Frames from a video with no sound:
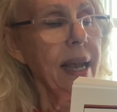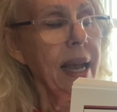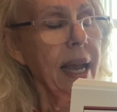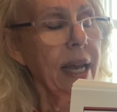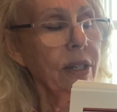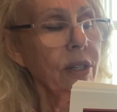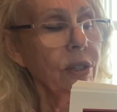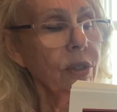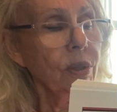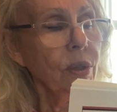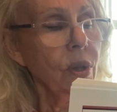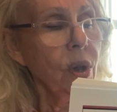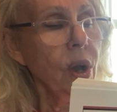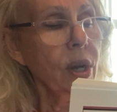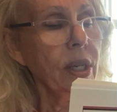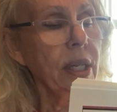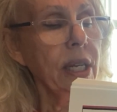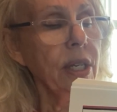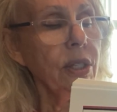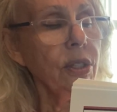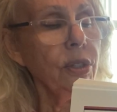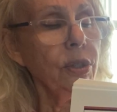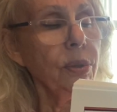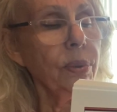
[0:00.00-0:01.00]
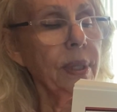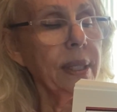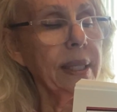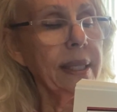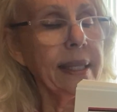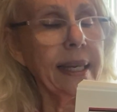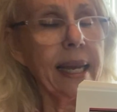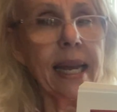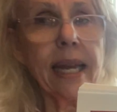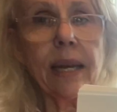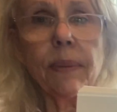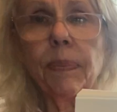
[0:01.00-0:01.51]
and her longing to
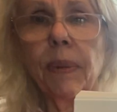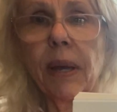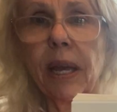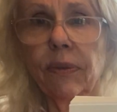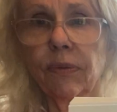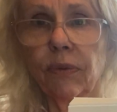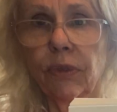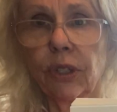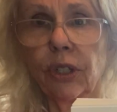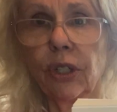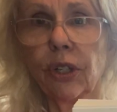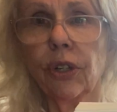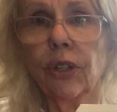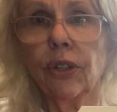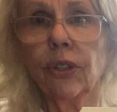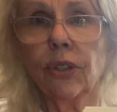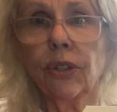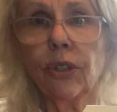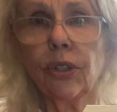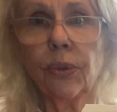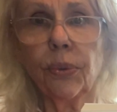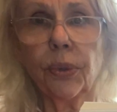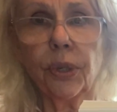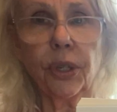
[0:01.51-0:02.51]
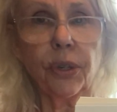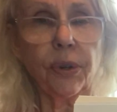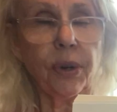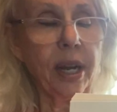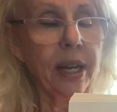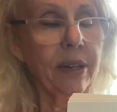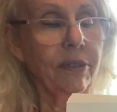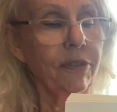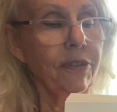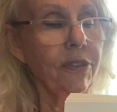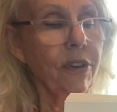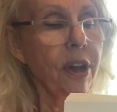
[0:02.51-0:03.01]
escape and return to her
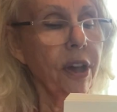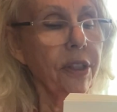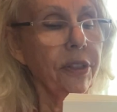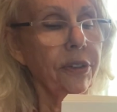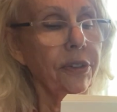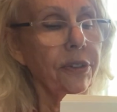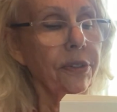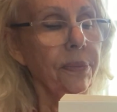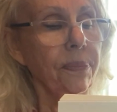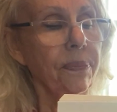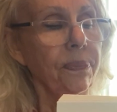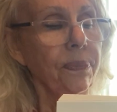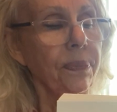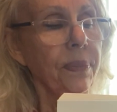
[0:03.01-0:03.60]
grandfather.